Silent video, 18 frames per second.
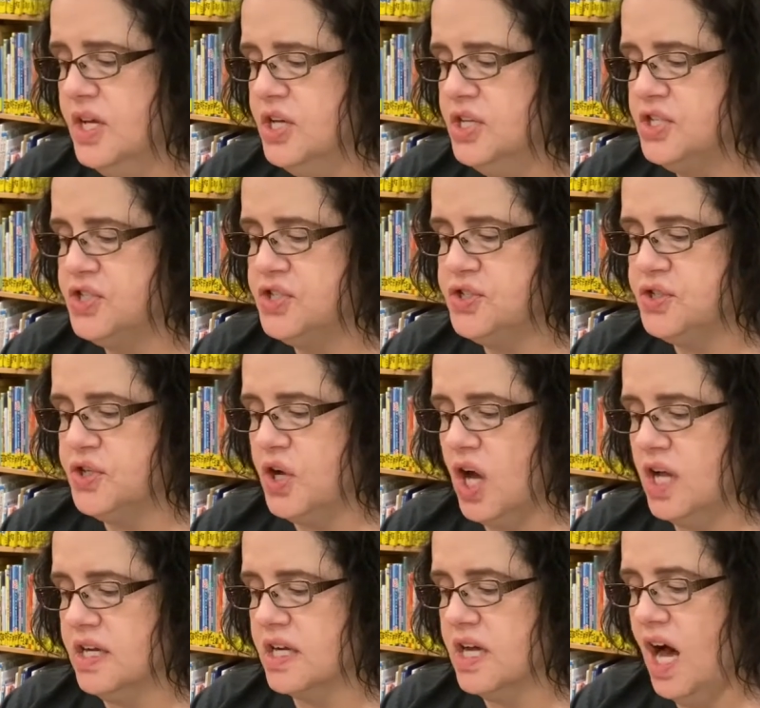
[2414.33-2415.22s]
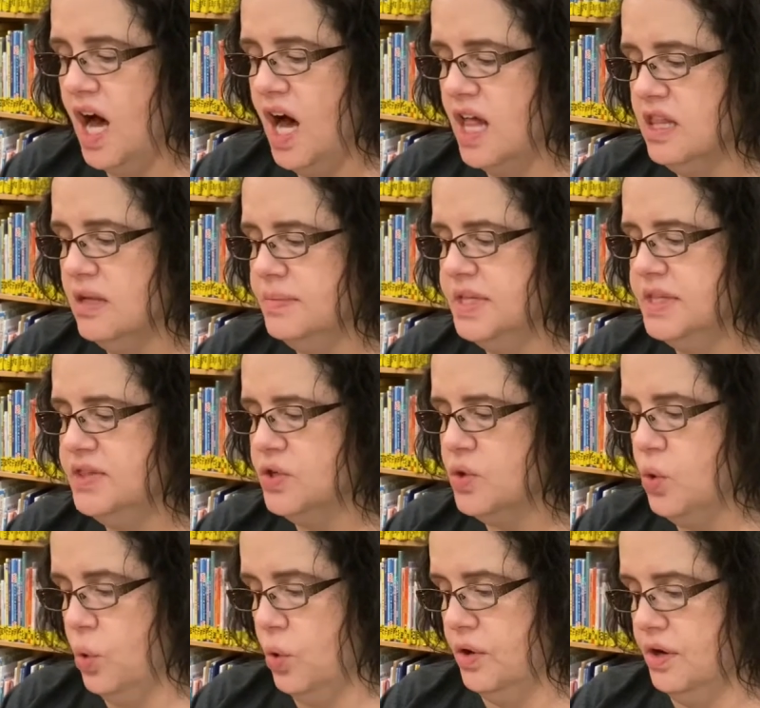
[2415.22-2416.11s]
stood on a column in the
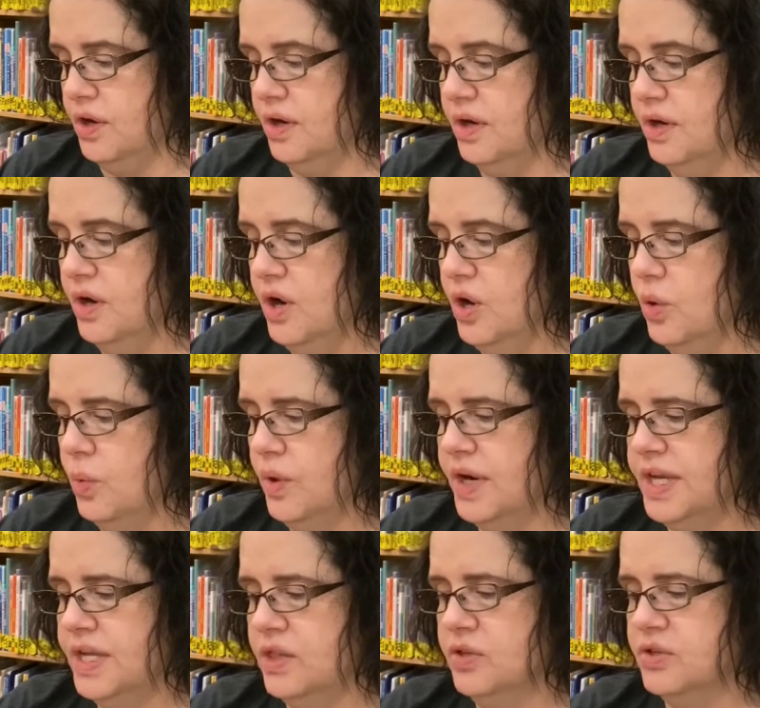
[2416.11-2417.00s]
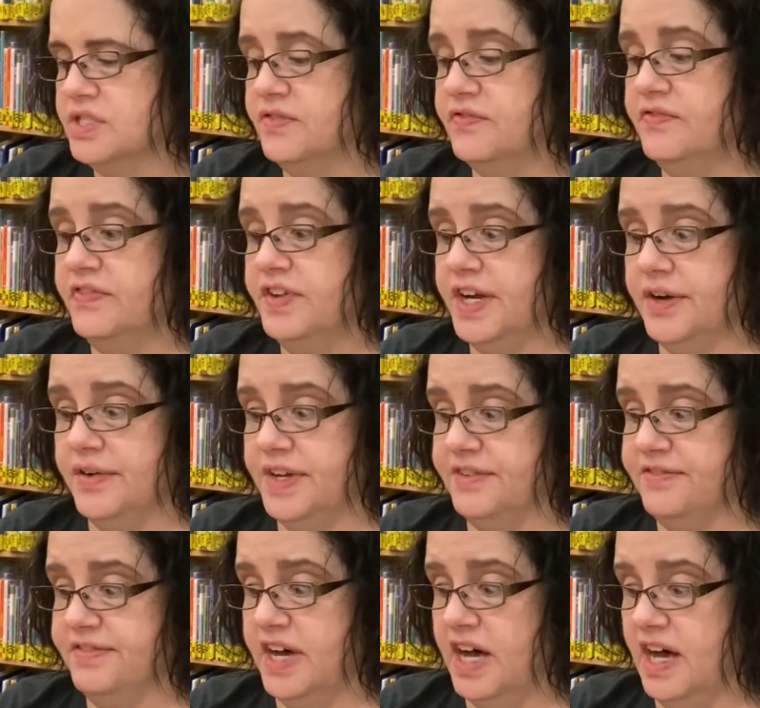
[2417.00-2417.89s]
corner where it looked very
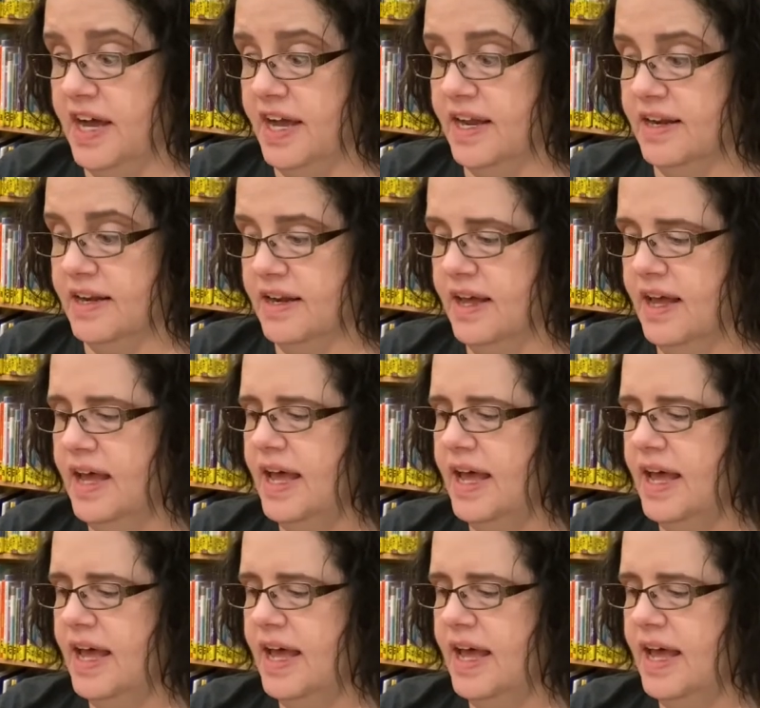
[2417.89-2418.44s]
fine